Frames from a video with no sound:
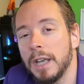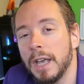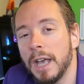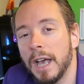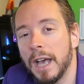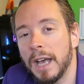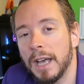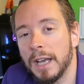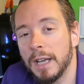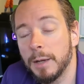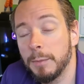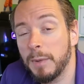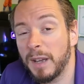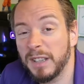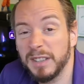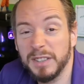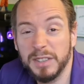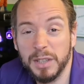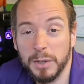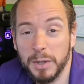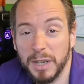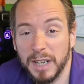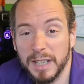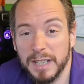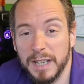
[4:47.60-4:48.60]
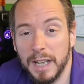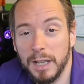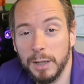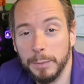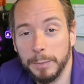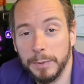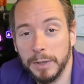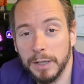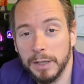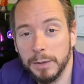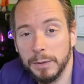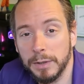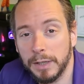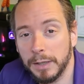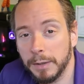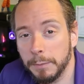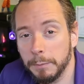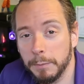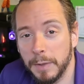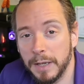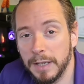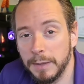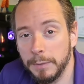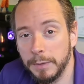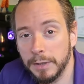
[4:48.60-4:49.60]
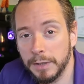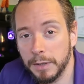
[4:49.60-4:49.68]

And so I can help you. I can maybe,